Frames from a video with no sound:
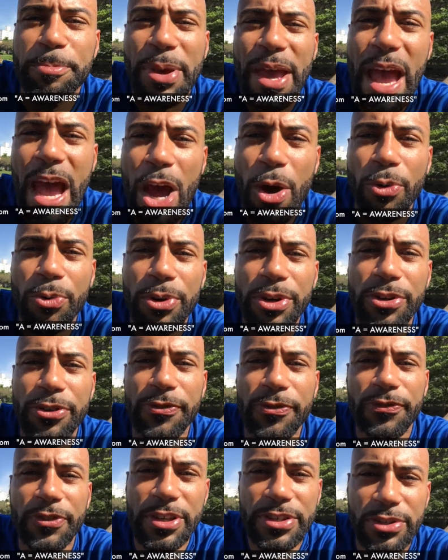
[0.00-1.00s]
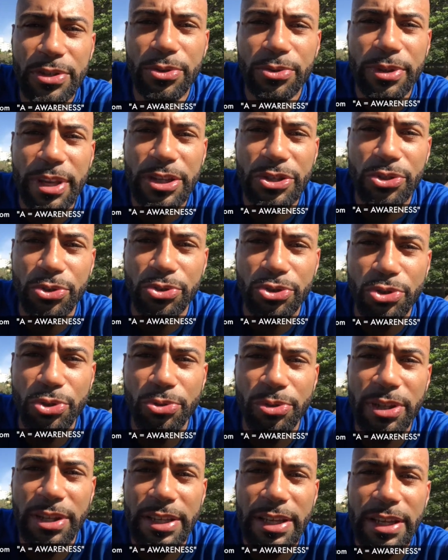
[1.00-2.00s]
power in your physical that you
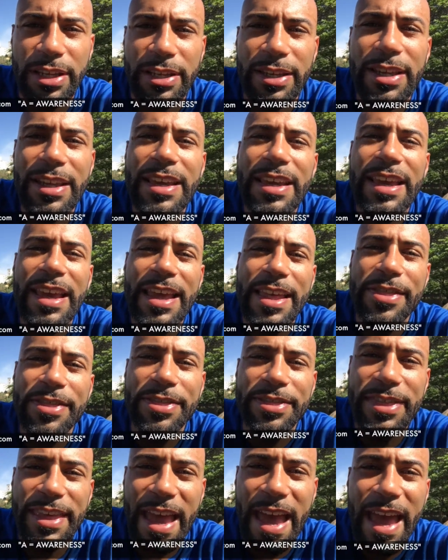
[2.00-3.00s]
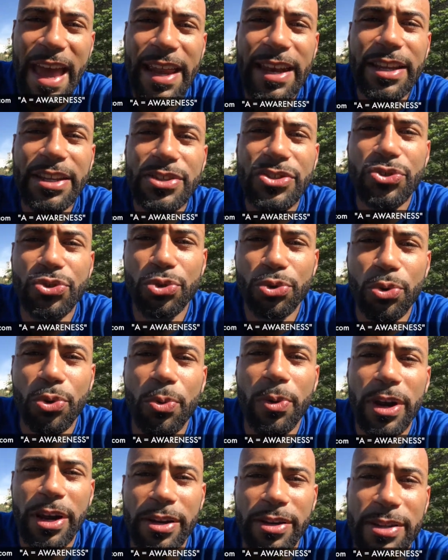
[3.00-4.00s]
truly need. And that is true
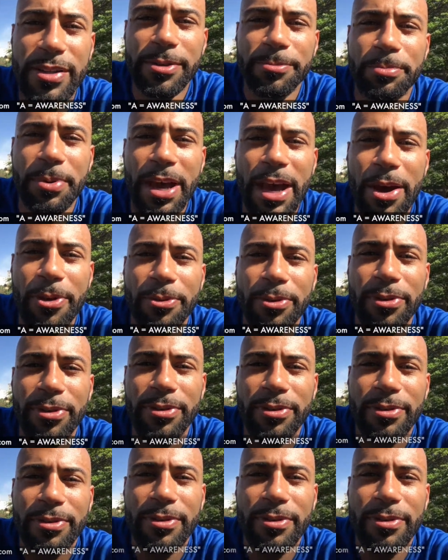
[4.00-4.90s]
awareness and power.